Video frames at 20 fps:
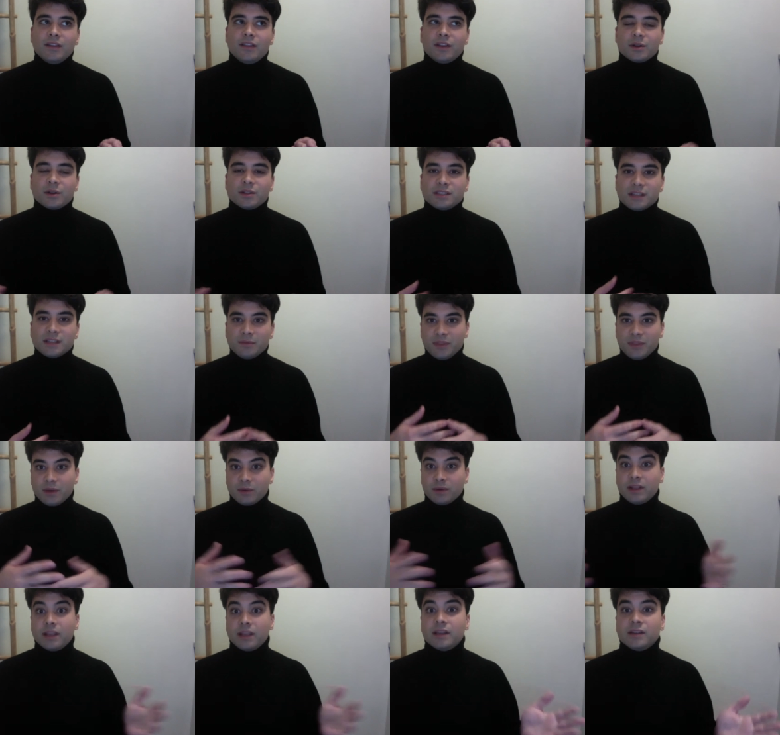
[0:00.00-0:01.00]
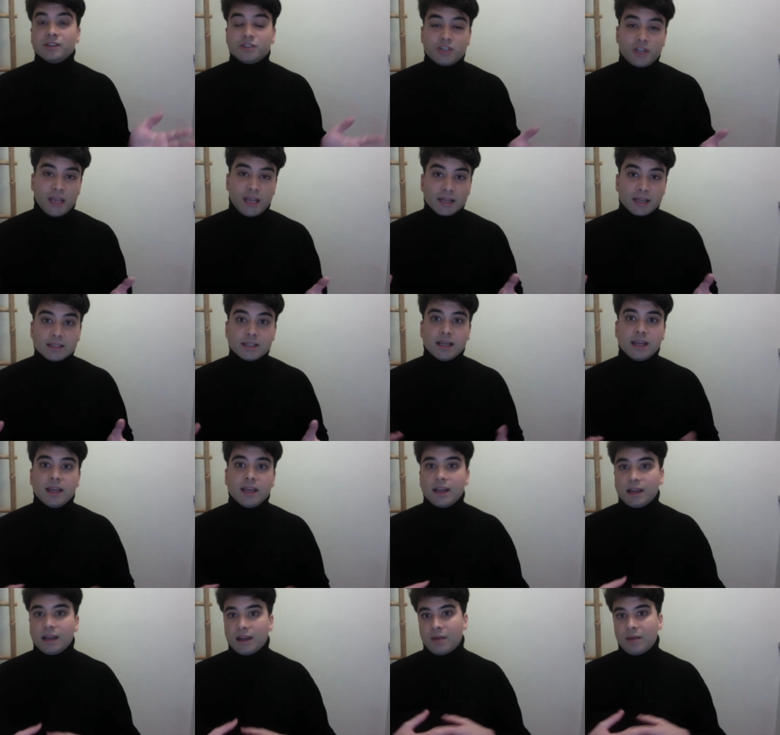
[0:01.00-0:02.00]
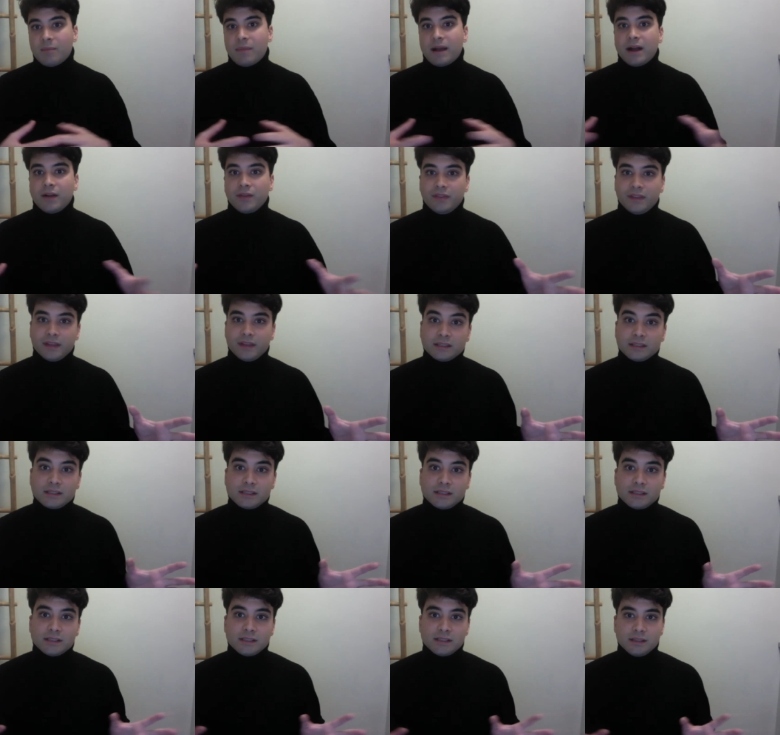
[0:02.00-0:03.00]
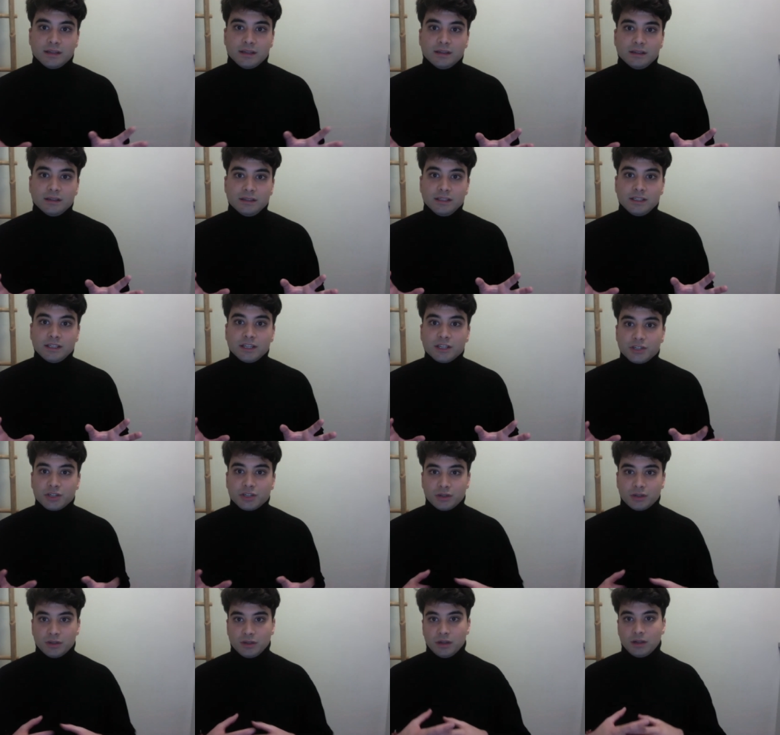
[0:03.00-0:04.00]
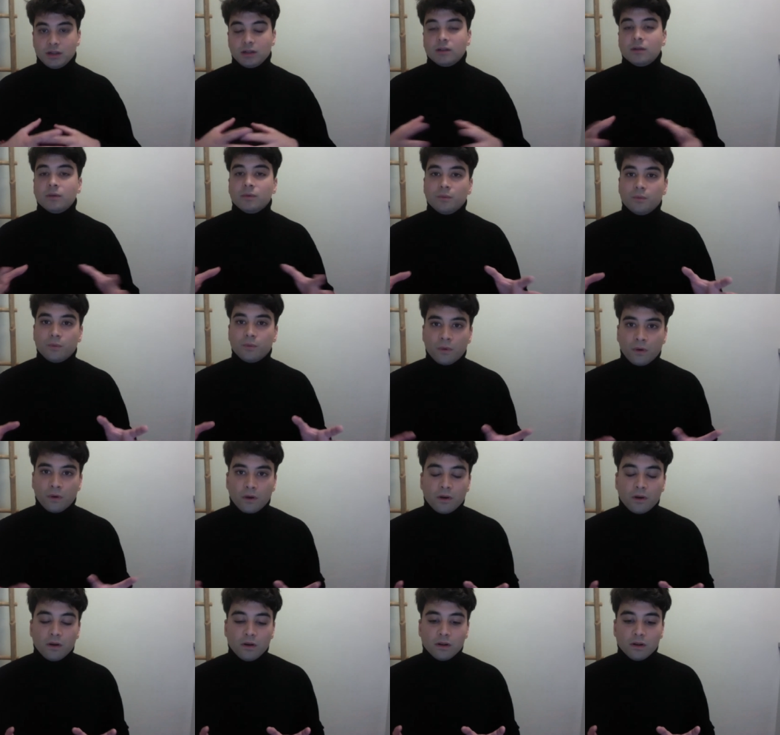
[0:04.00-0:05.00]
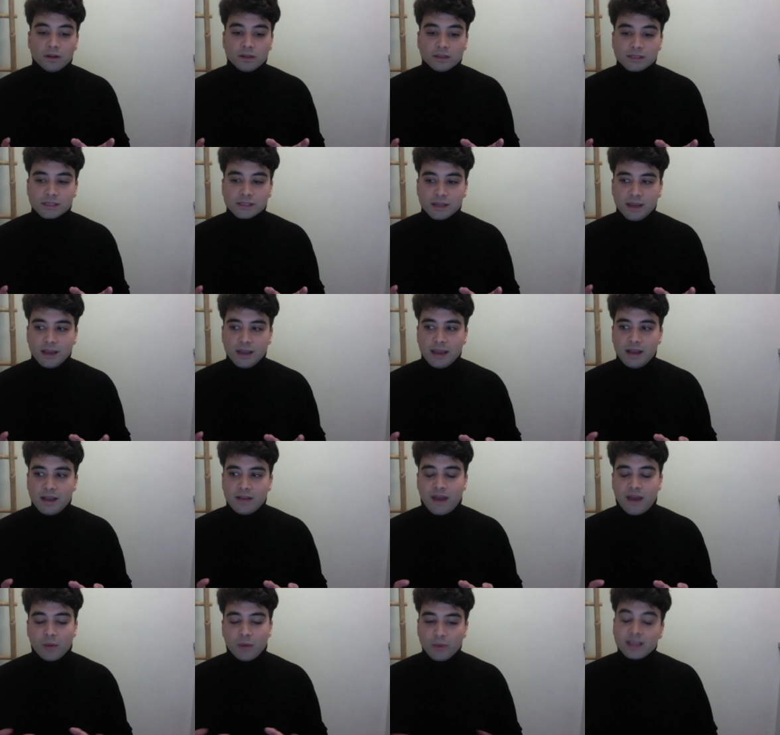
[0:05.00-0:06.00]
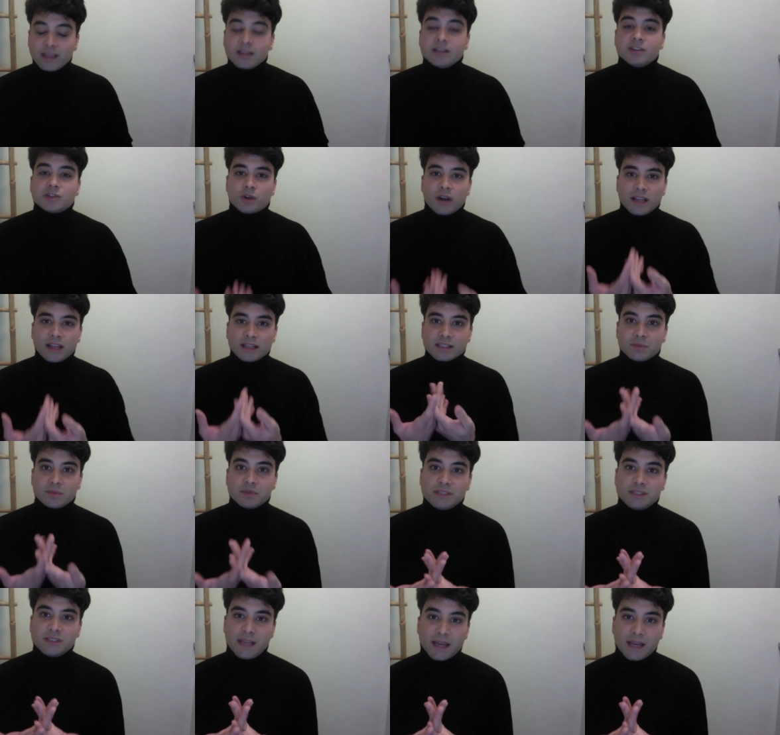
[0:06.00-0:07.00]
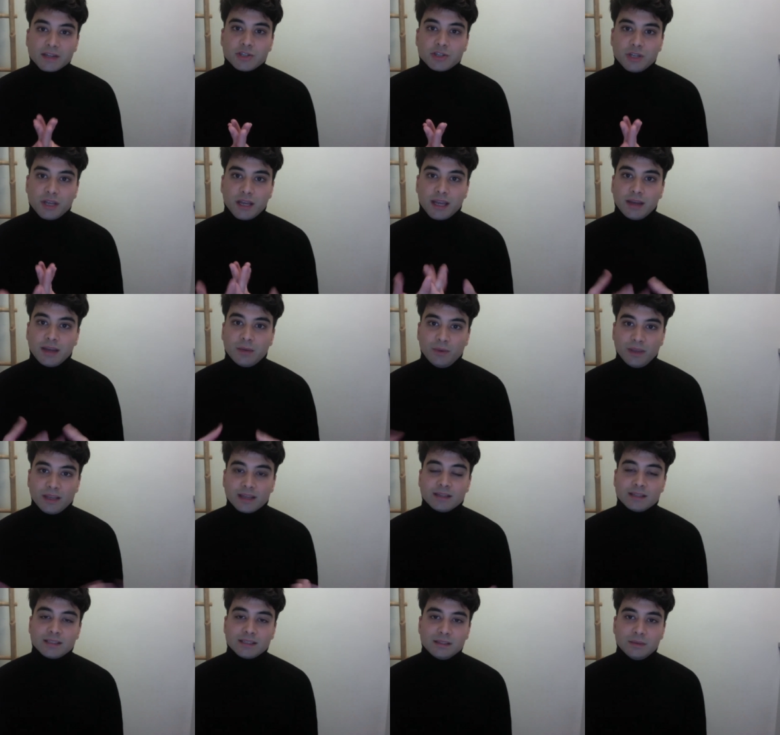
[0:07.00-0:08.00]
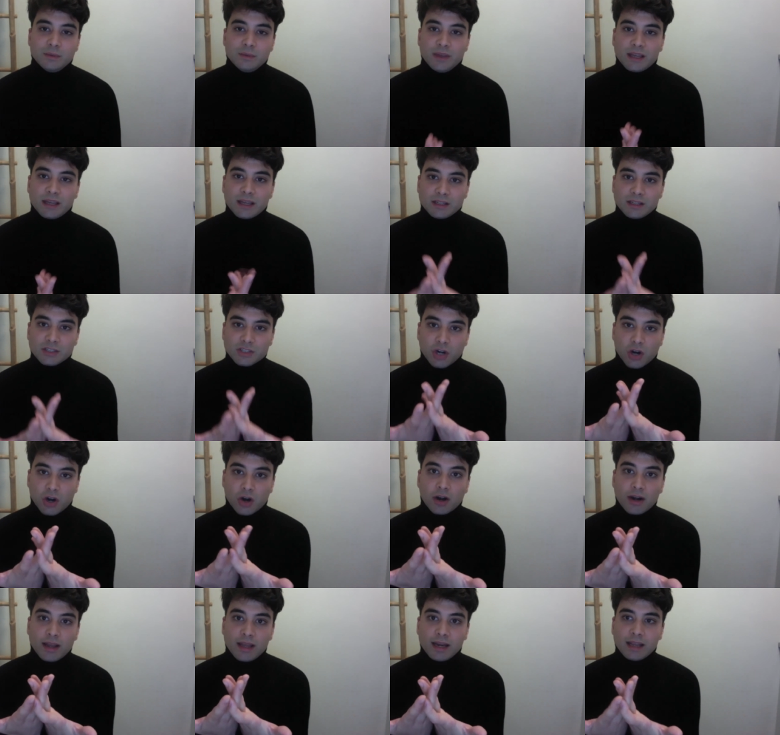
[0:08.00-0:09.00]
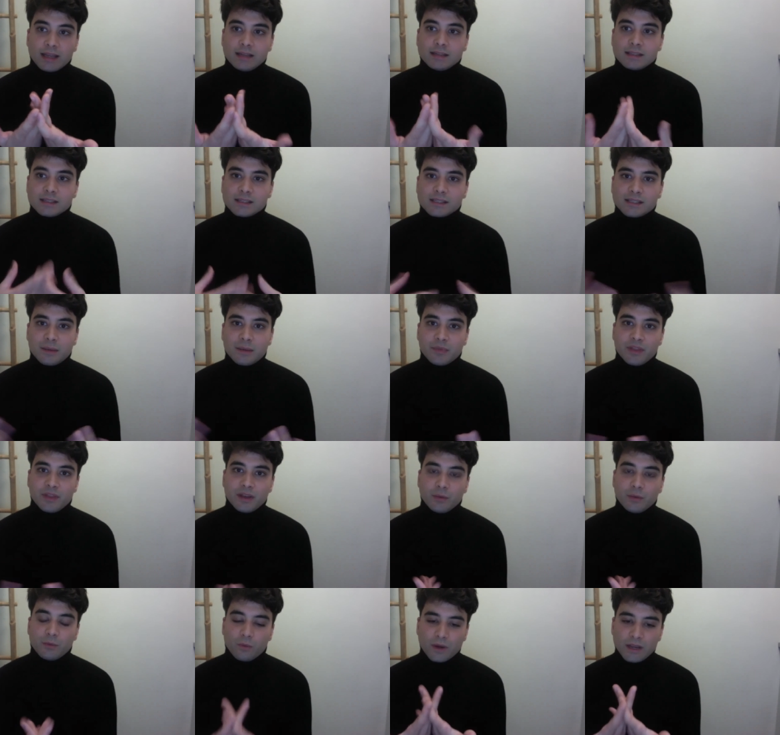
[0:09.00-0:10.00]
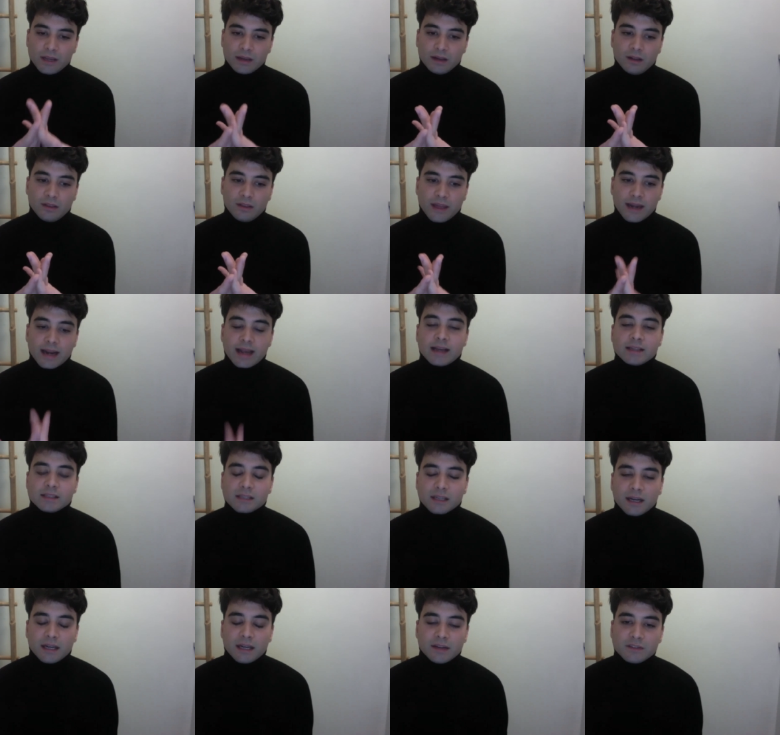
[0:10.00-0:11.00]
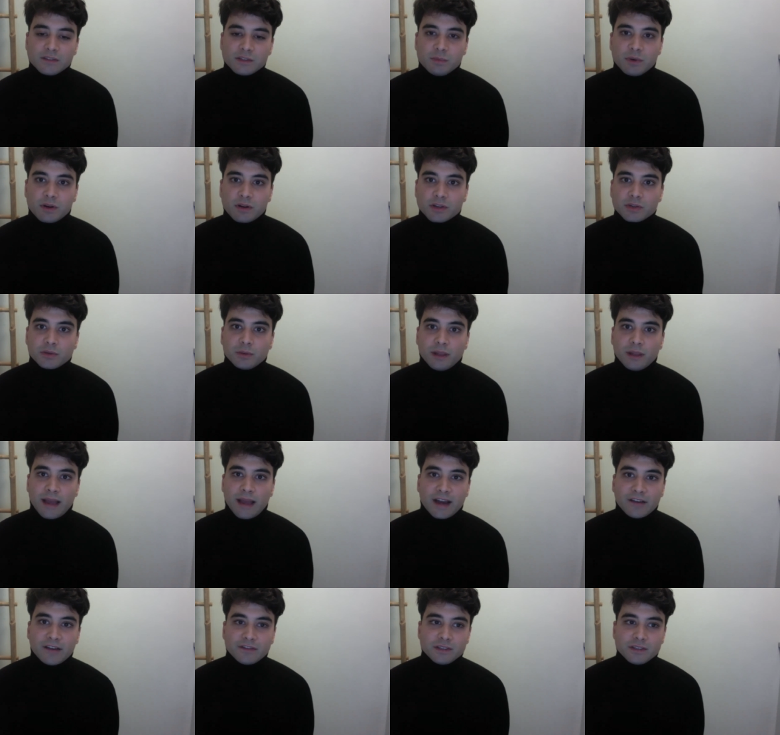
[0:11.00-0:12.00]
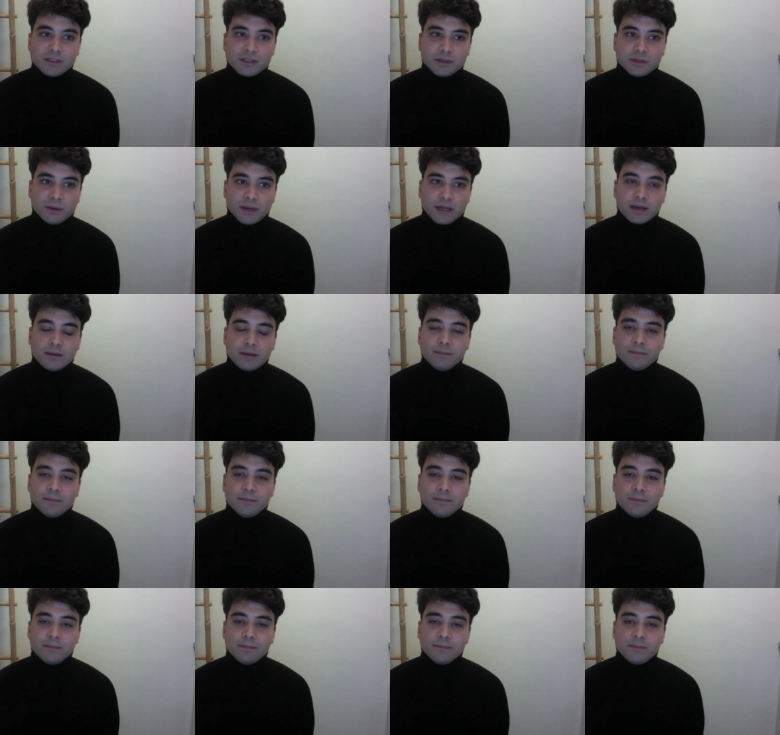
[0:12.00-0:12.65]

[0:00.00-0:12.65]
there's something really enchanting about this digital world that we can transubstantiate. We can, we can turn it into something real that has a kind of spiritual heft to it.